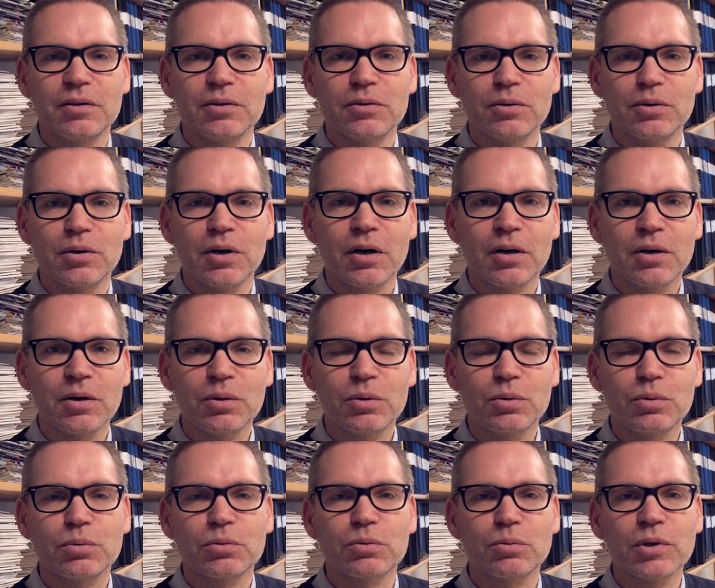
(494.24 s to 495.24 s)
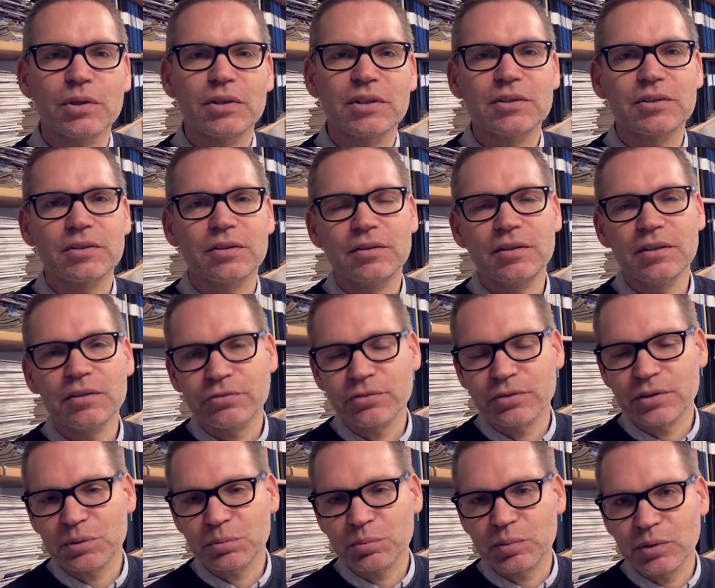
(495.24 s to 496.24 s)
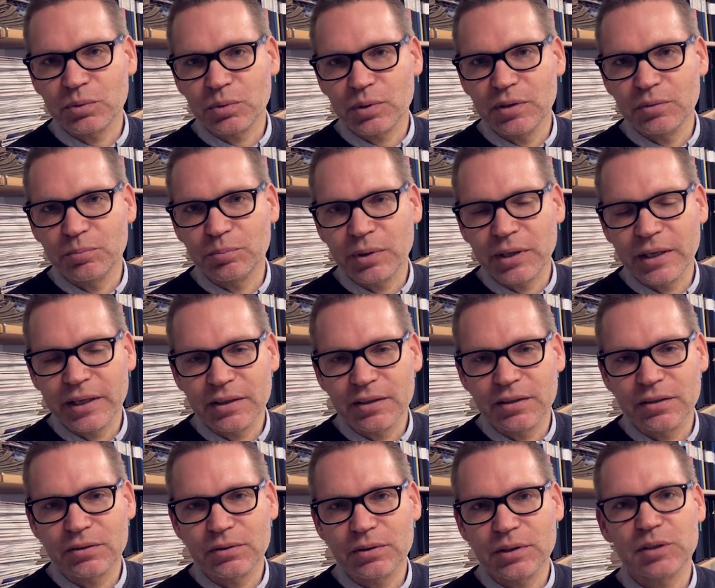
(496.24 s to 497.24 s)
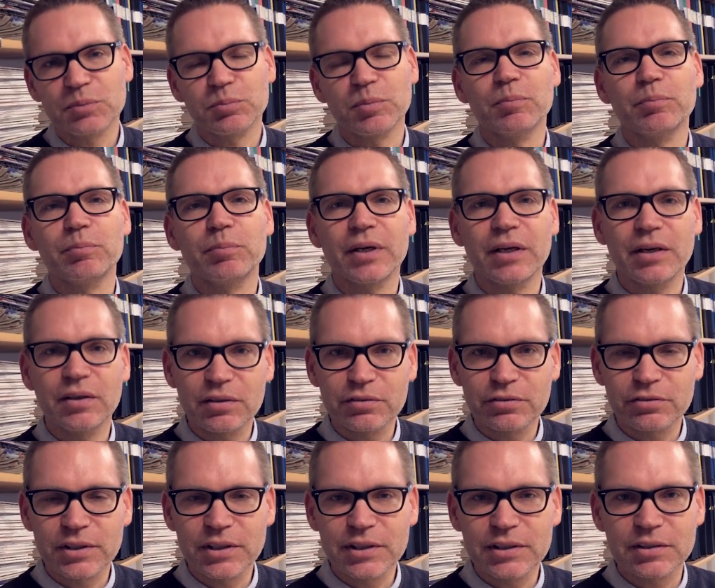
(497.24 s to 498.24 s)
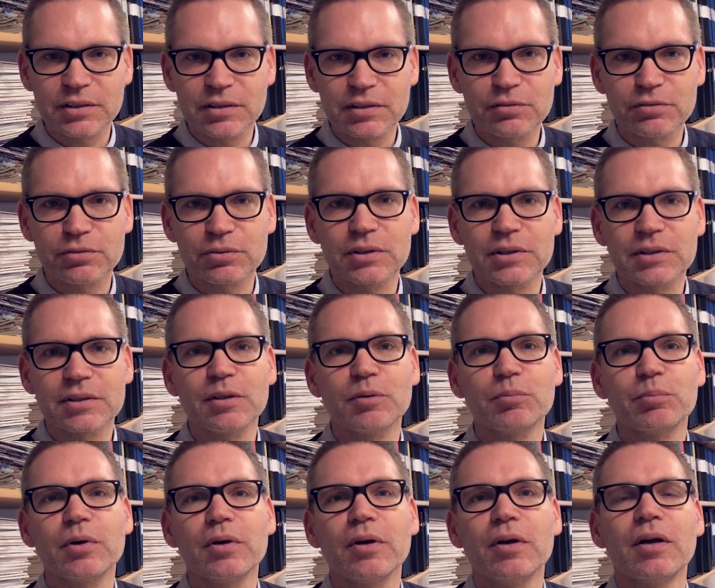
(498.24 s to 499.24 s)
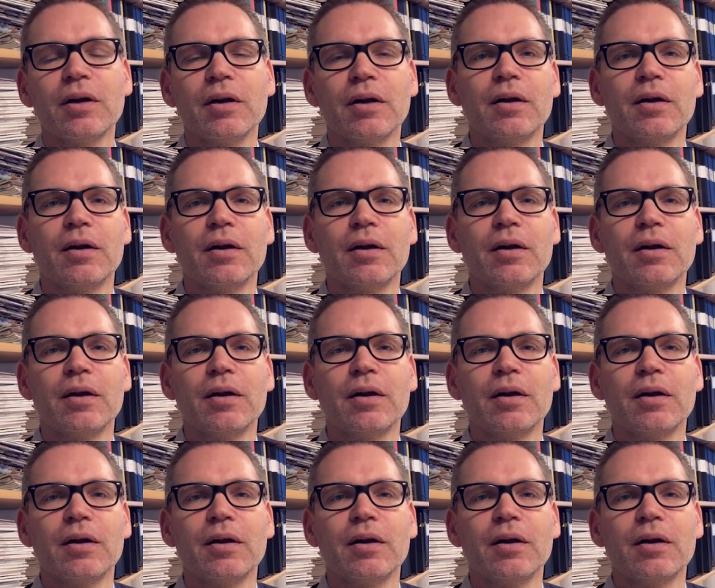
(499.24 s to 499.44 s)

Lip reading: what is the difference between plagiarism and paraphrasing, for example,